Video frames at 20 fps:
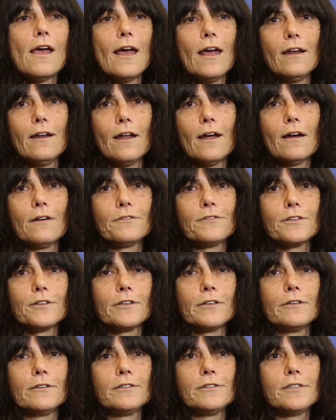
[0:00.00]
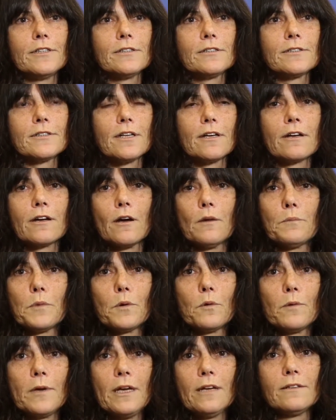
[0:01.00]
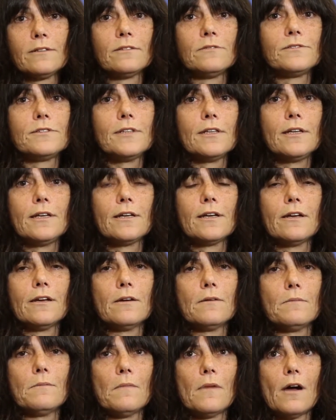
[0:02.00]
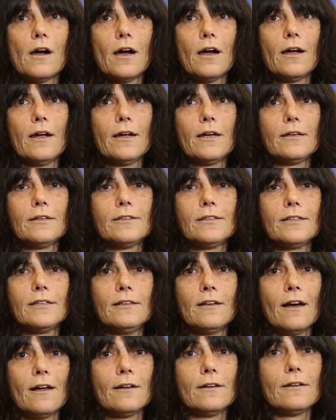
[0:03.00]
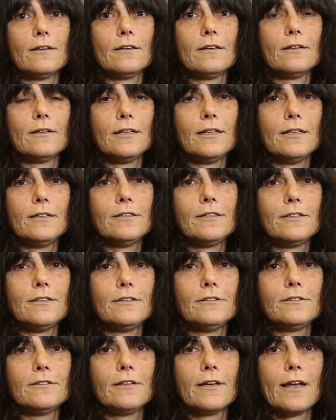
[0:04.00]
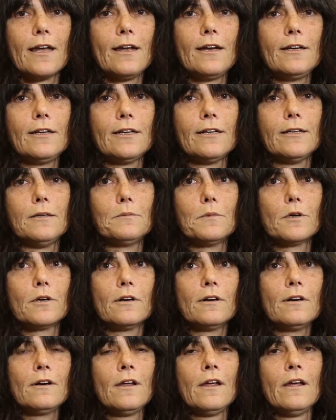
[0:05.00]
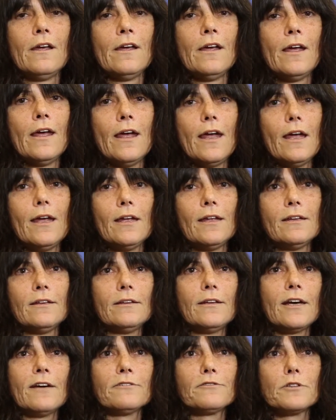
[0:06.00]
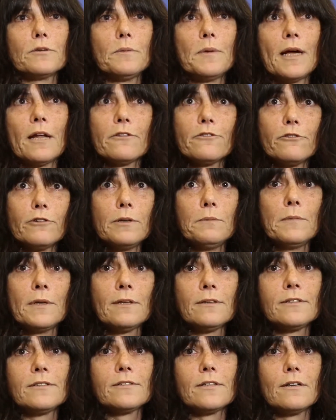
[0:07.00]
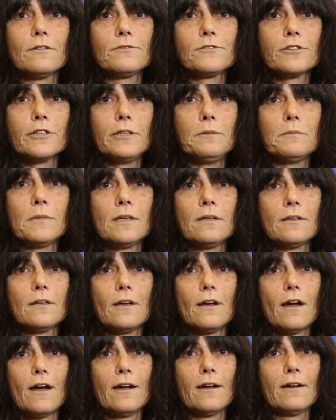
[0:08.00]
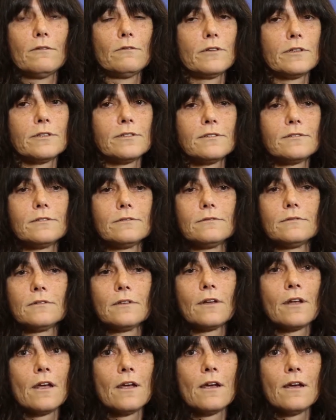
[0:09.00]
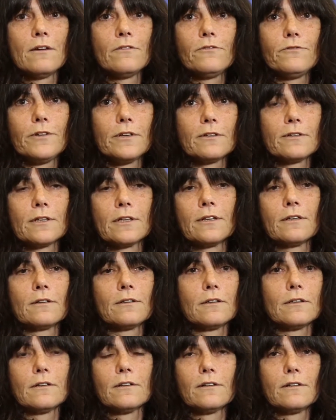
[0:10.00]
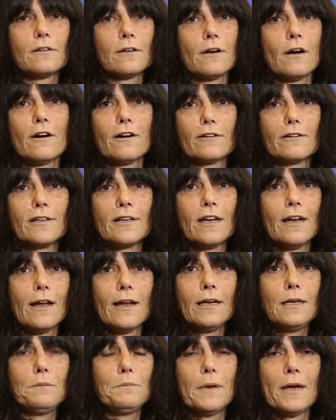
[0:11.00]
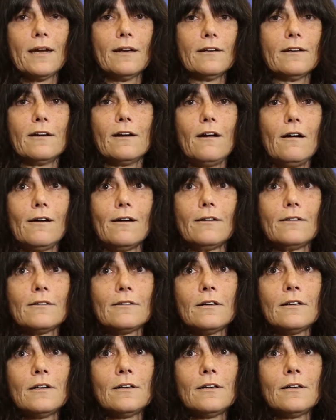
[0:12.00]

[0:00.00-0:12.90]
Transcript: And after just a couple weeks of seeing him, I did not need to use the cane anymore. And after about 3 months of treatment, I was feeling hardly any pain at all.